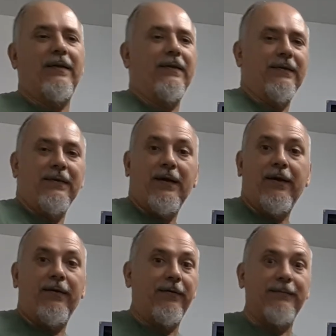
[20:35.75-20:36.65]
And
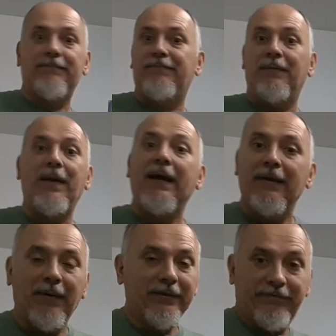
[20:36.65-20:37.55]
they're a pain in
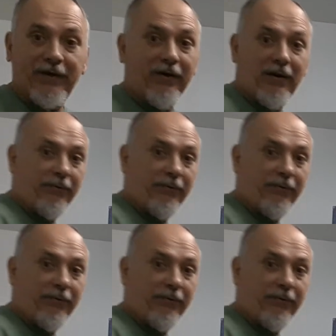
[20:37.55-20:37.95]
the butt to figure